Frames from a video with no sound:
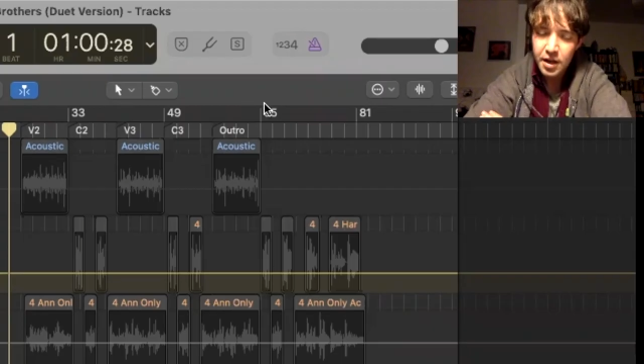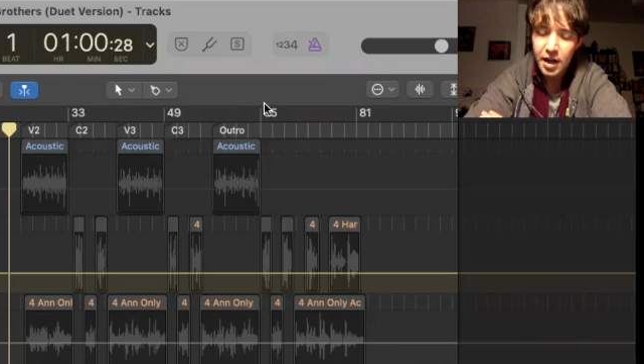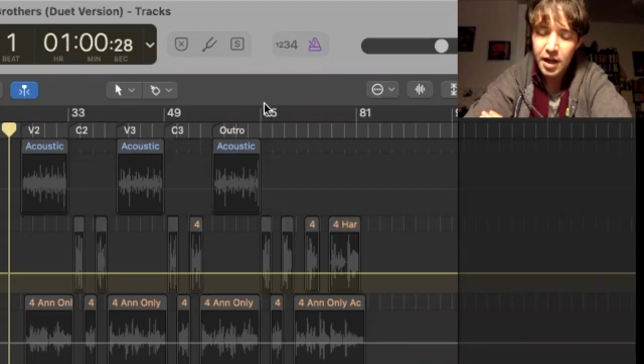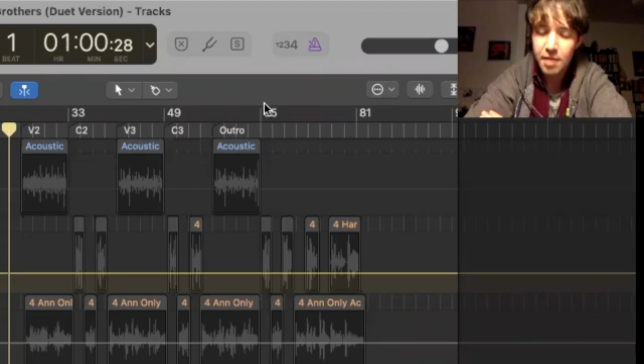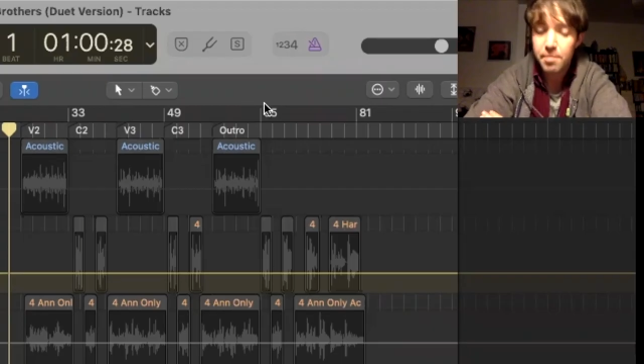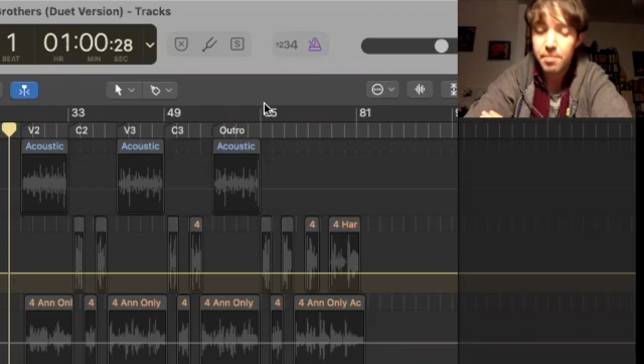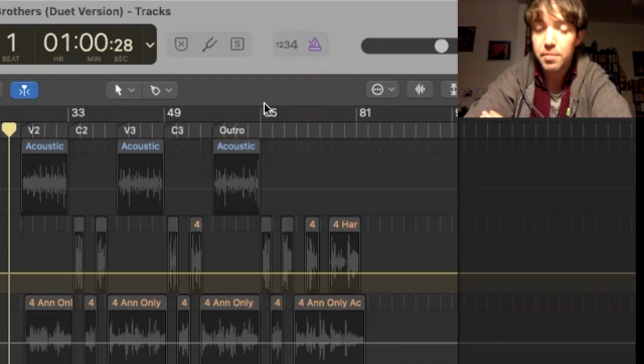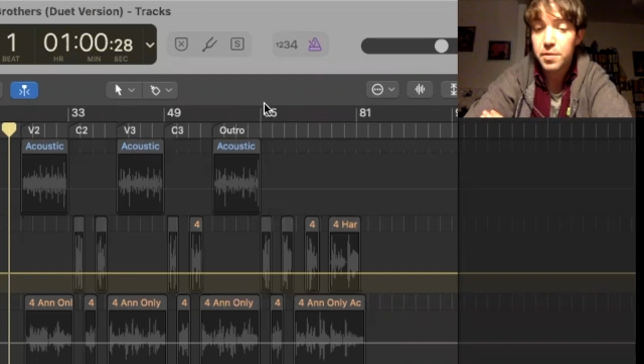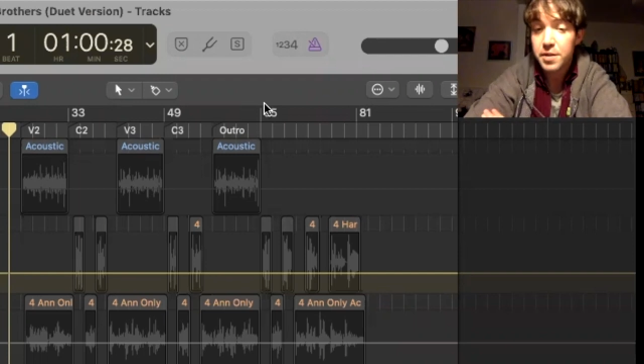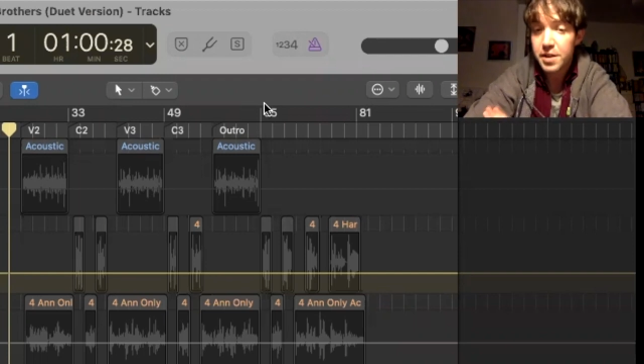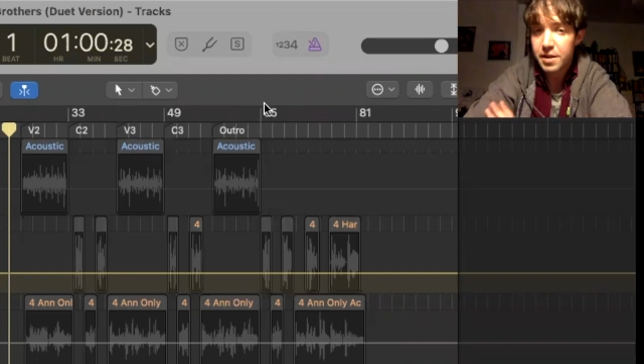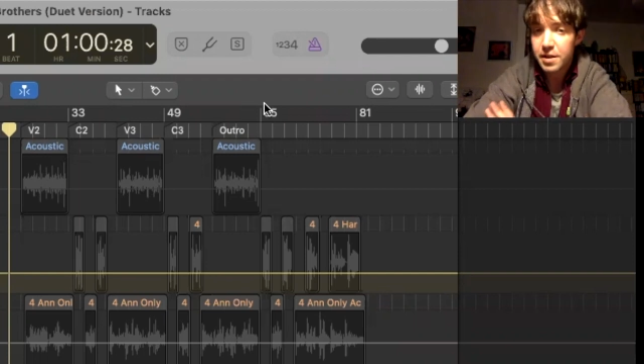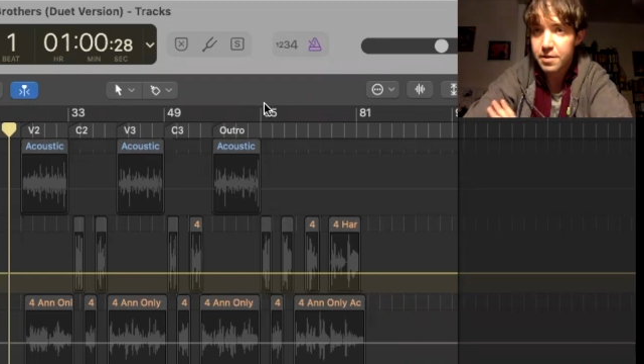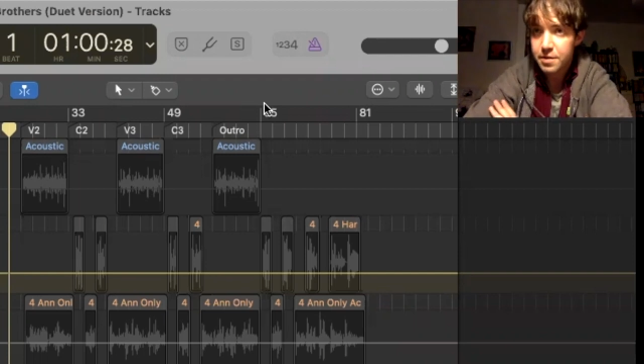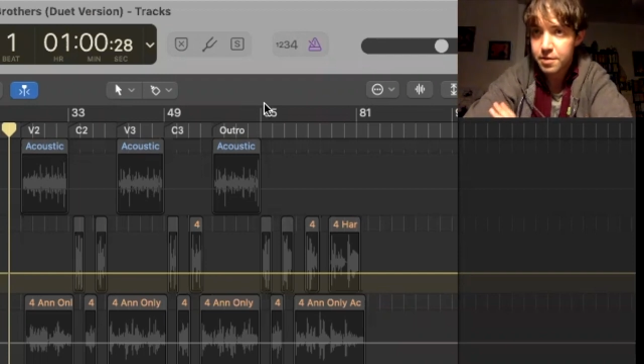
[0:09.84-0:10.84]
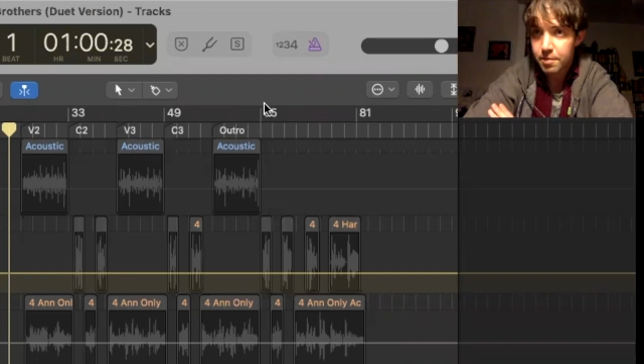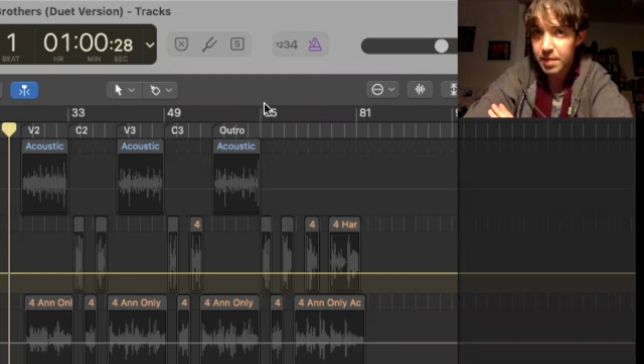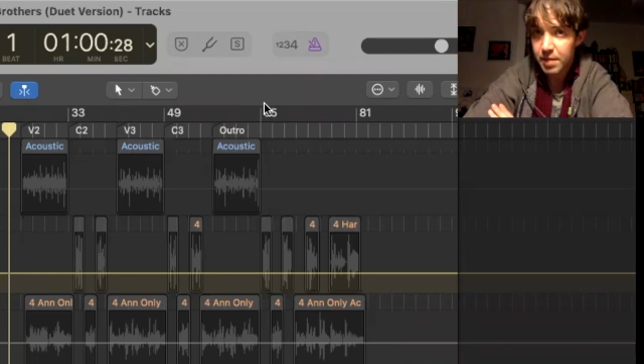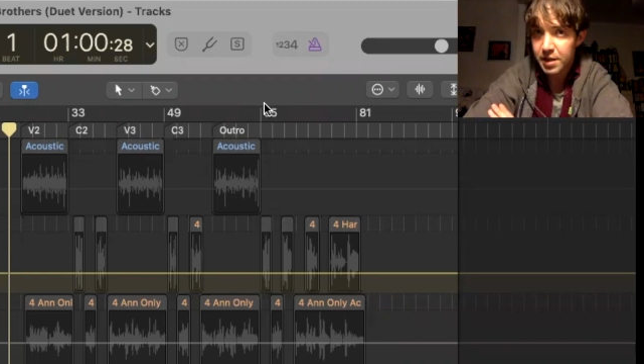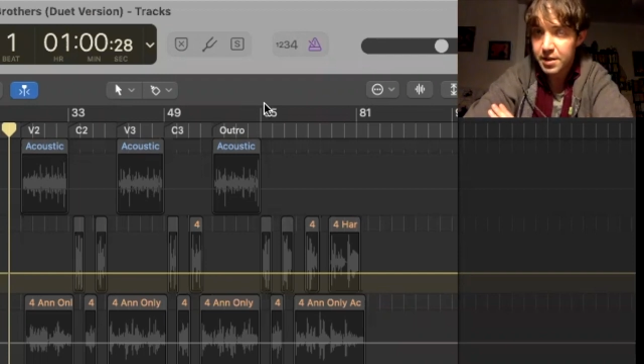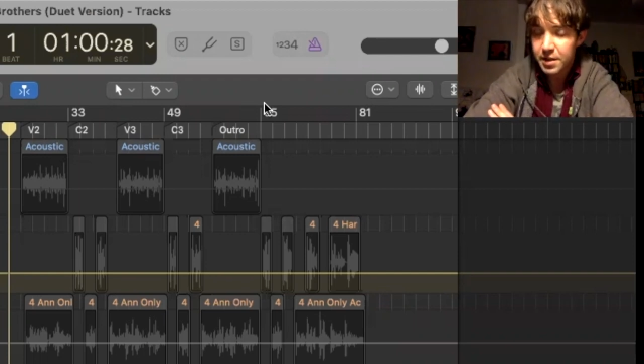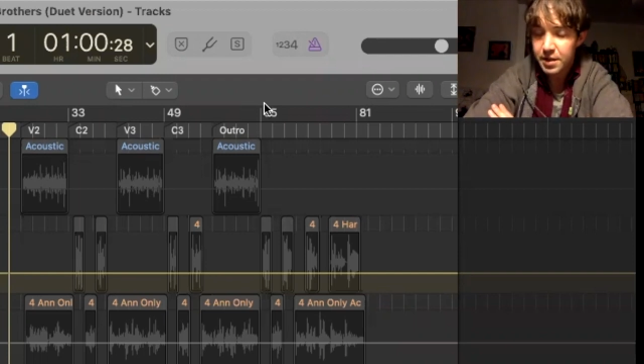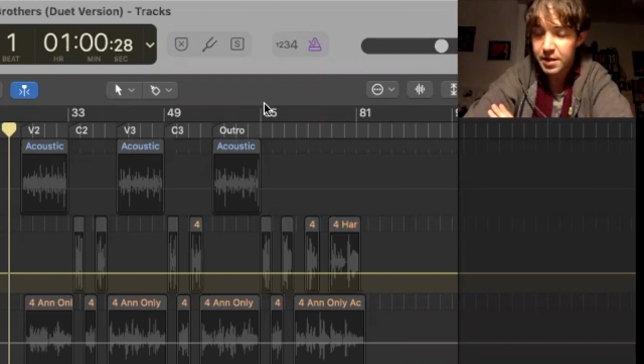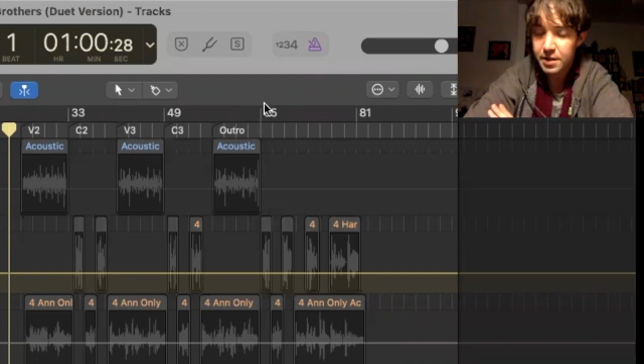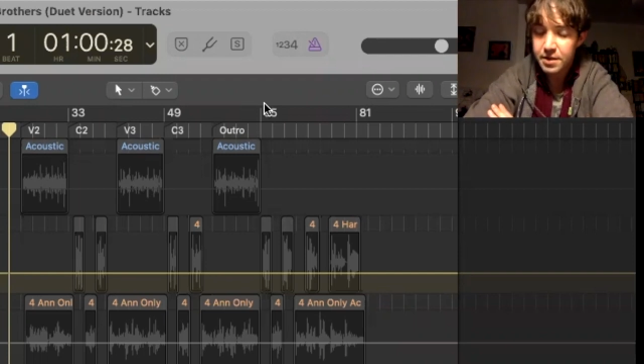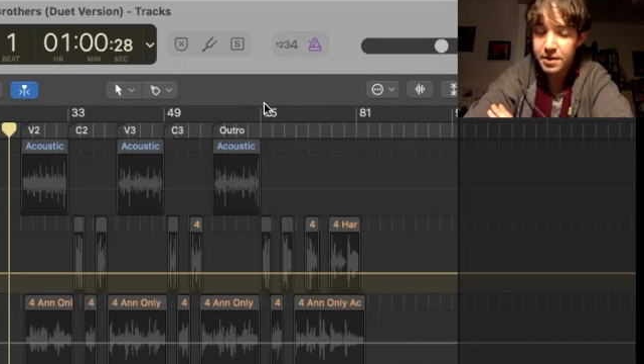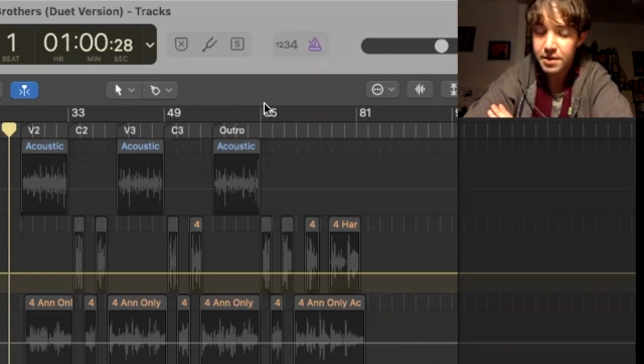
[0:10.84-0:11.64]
I'm a multi-instrumentalist.